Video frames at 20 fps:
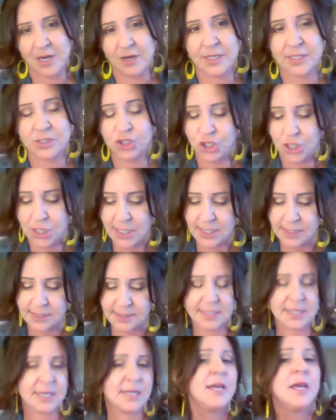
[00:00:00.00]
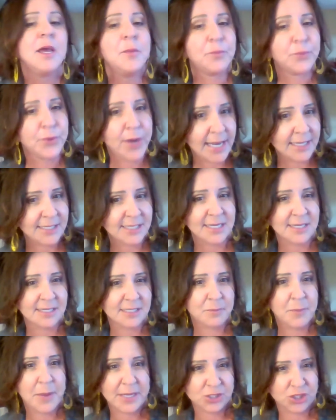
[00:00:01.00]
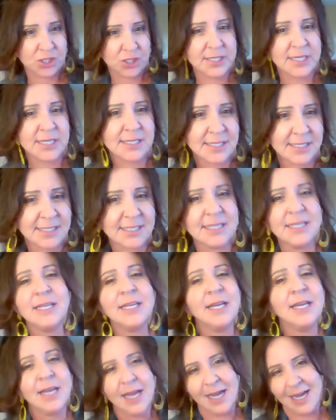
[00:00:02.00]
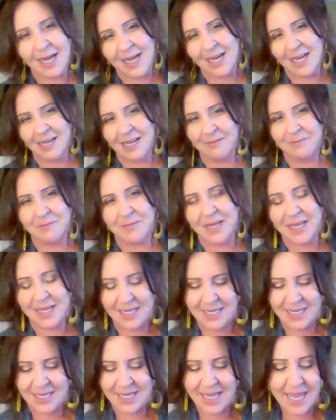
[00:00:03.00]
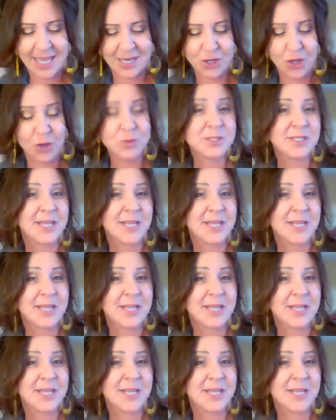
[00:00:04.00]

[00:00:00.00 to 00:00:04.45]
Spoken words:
and she is a branding specialist and knows